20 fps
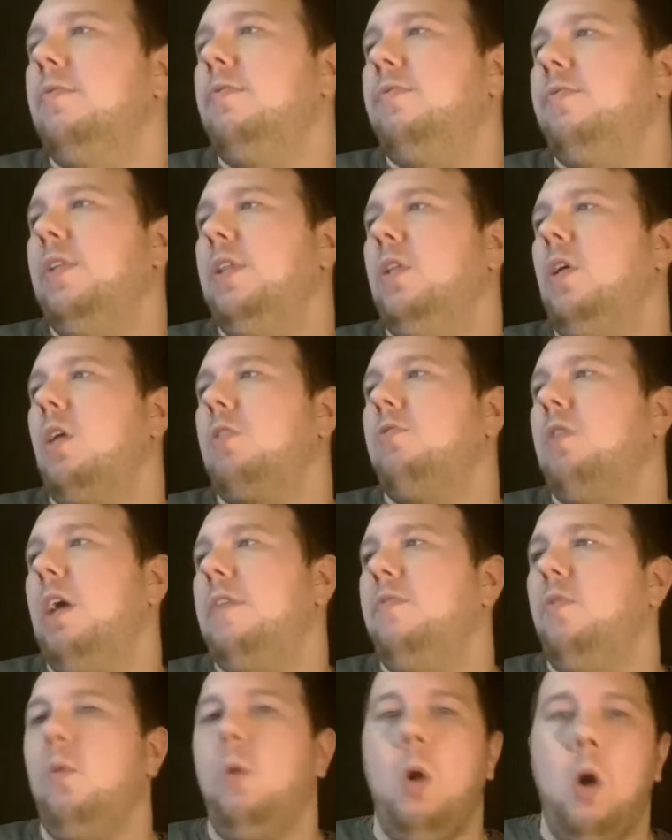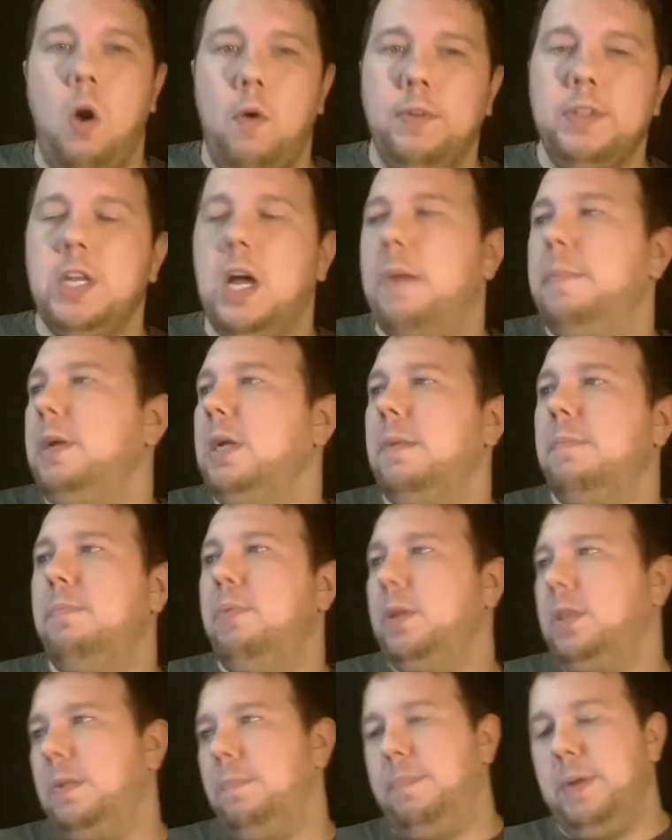Flintlock rifle all the time. You can
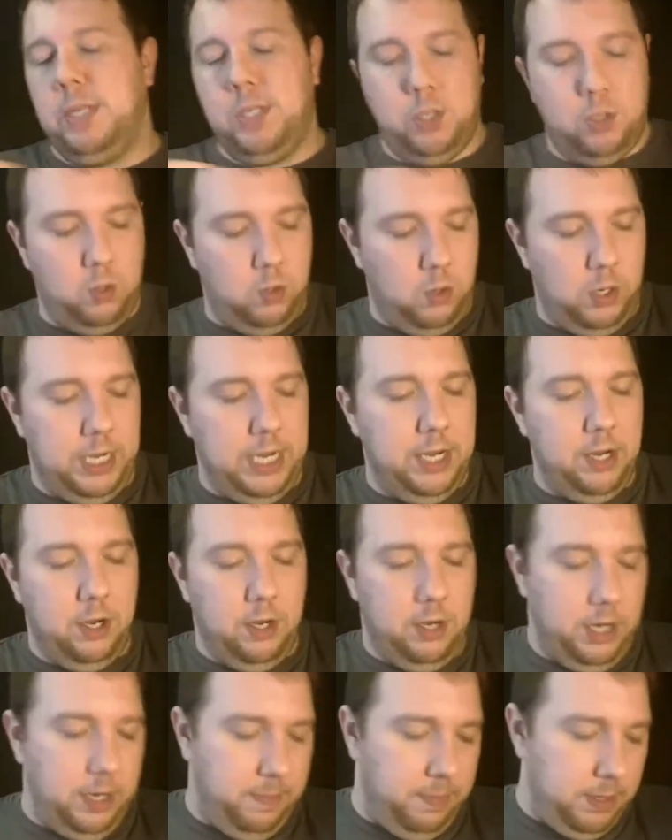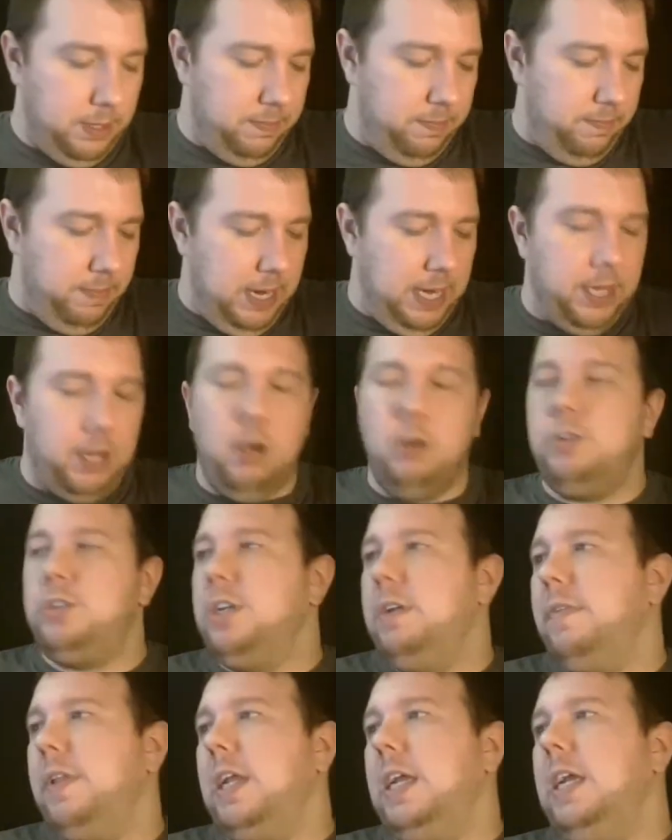put the pistol here, you can put the main gauche
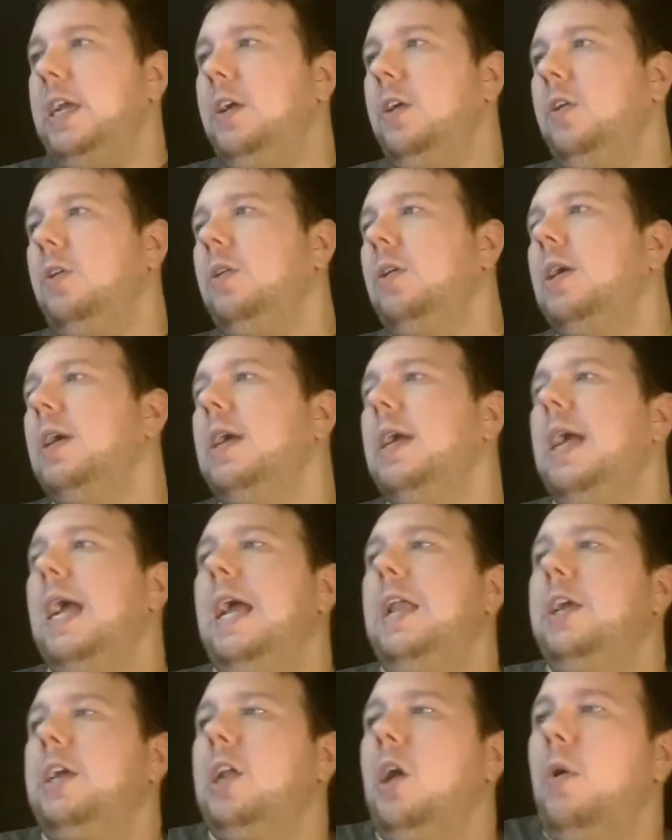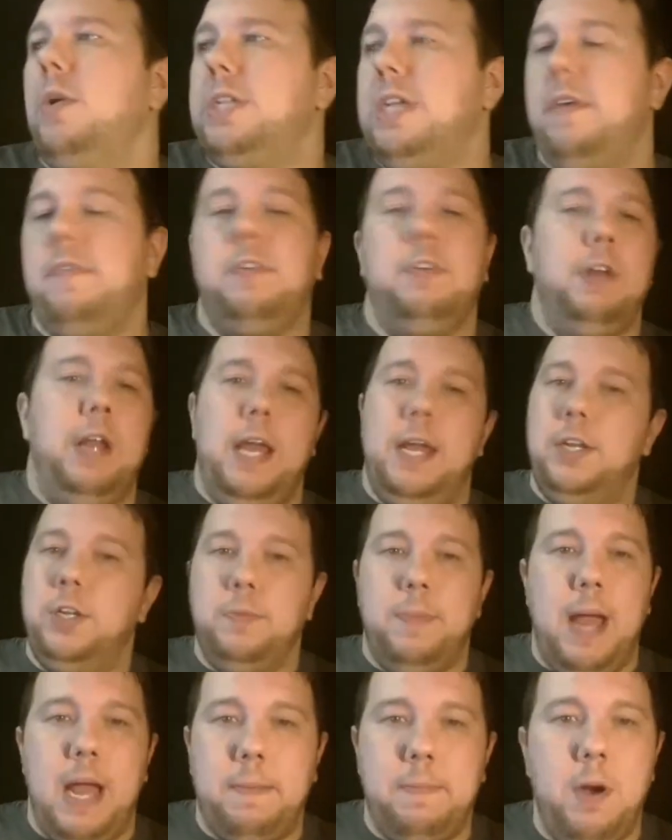and everything here, and you can always have a grenade in
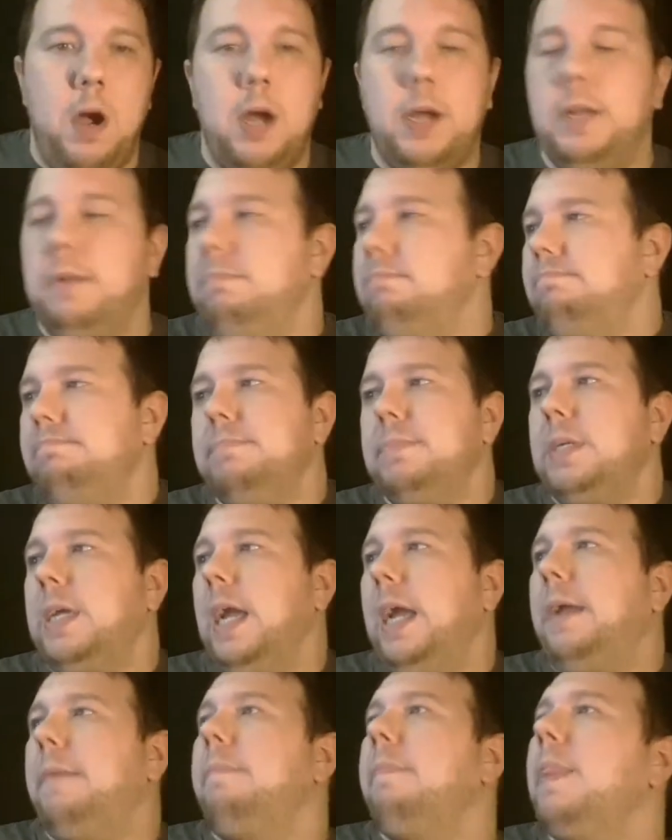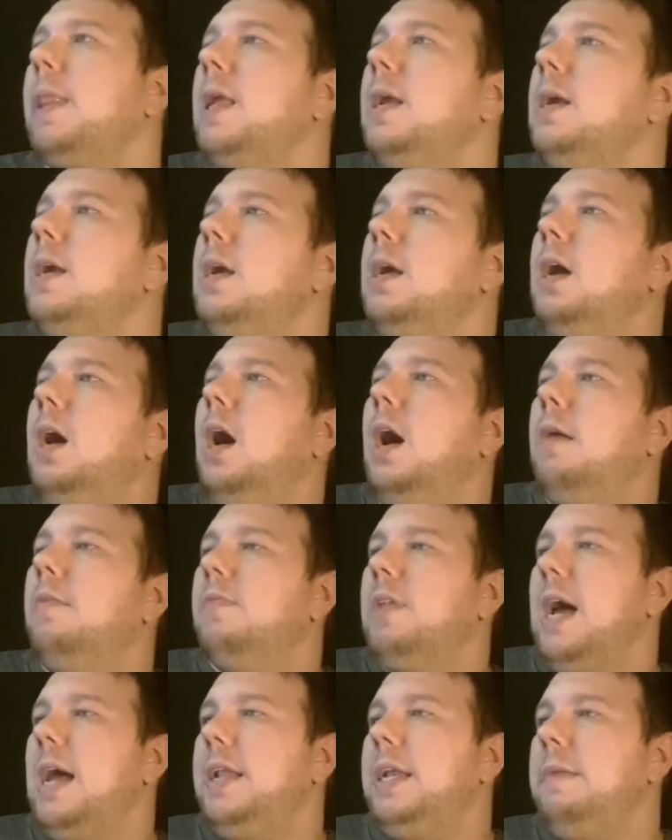your back pocket. Okay,
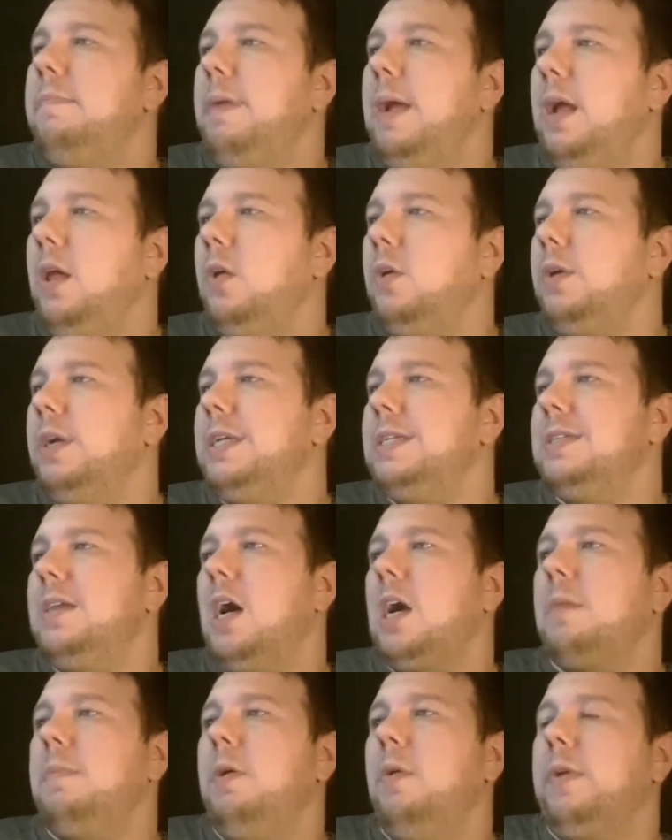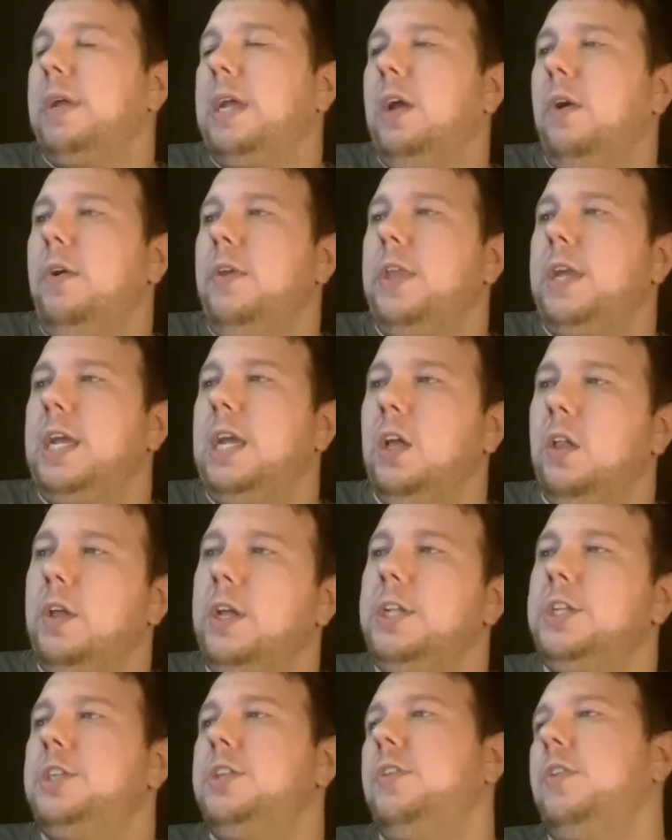Vlad the Impaler is not going to be able to kill you. The
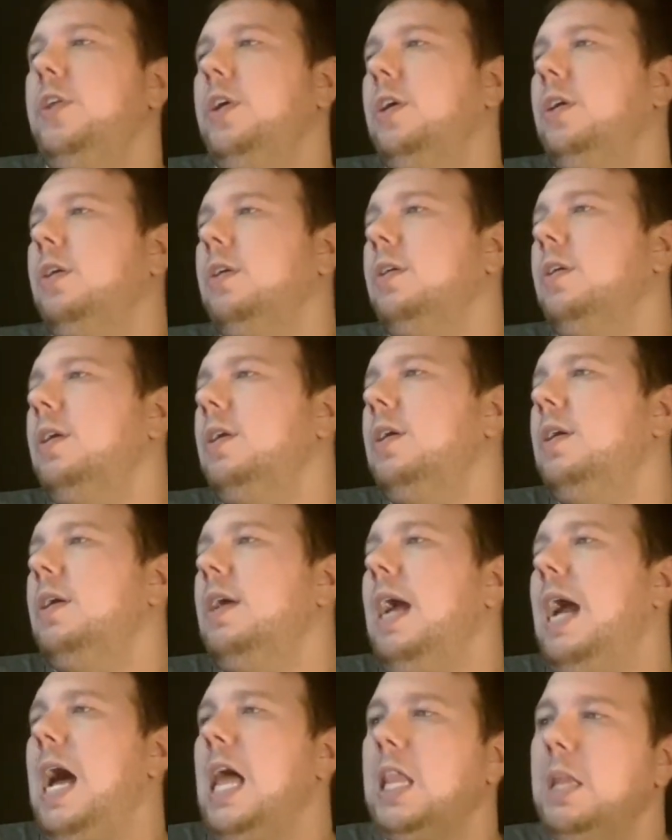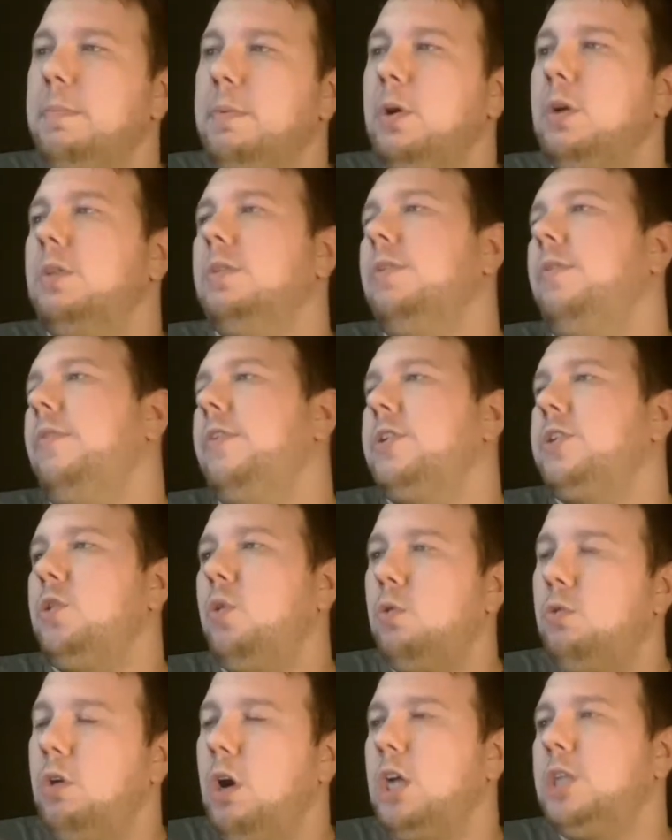killage, the Halliburton, the
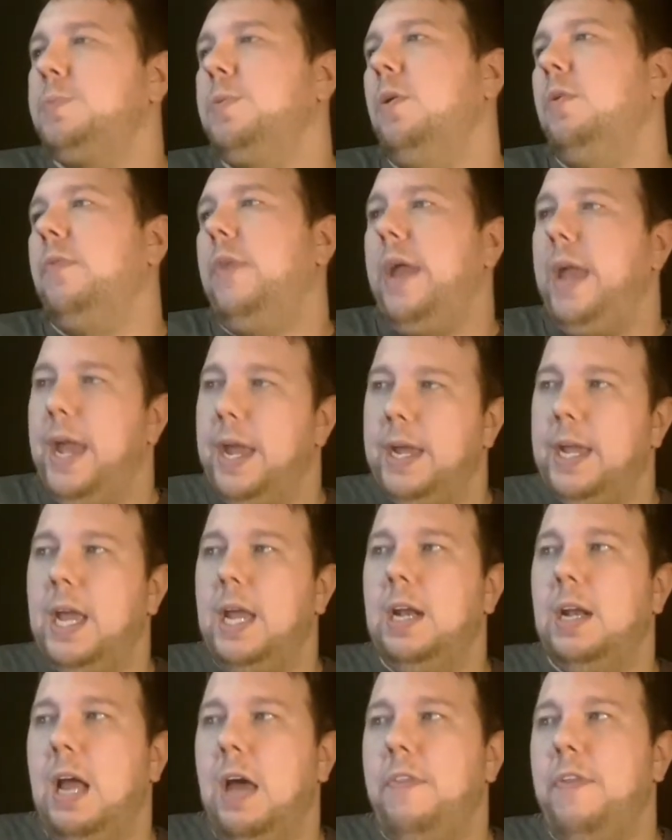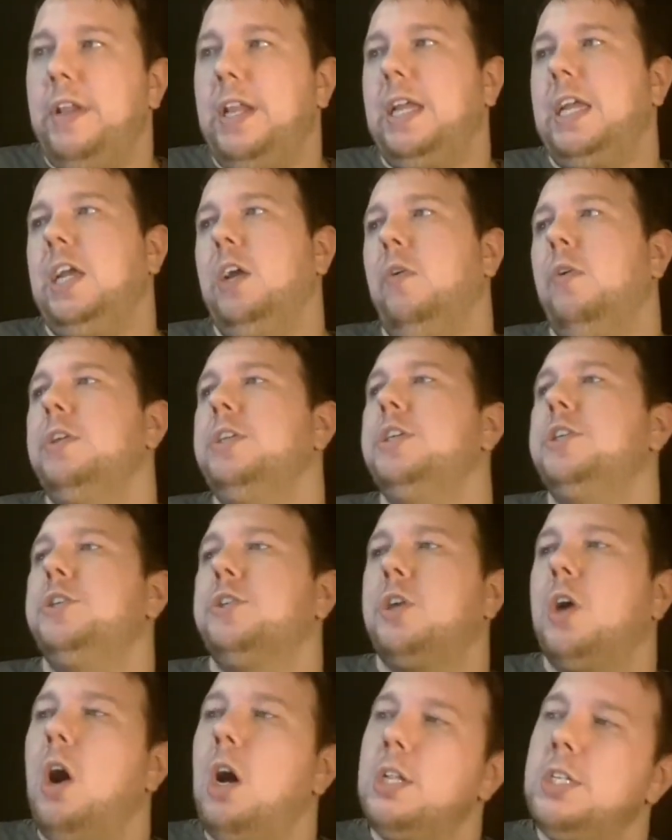steel crossbow, and the hand cannon. I think the killage is
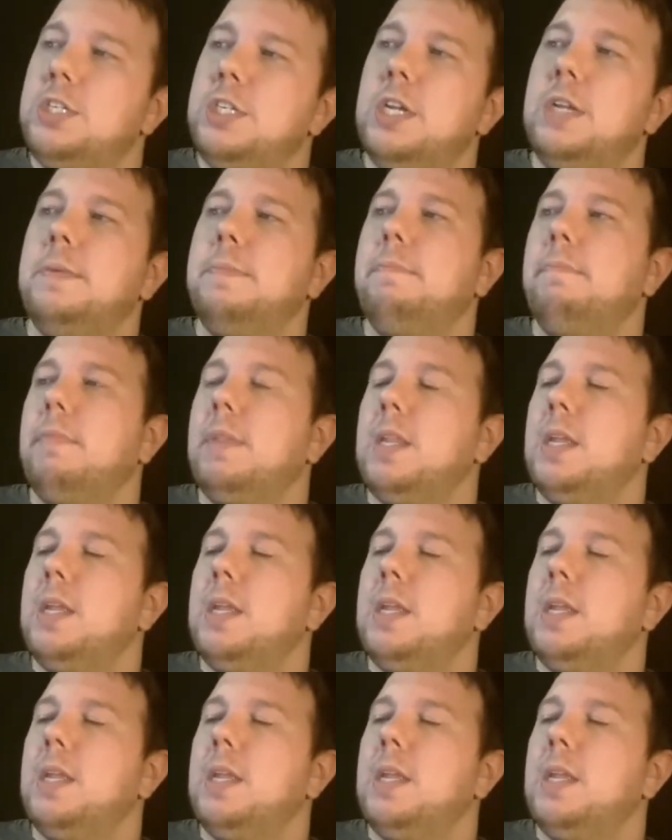your constant,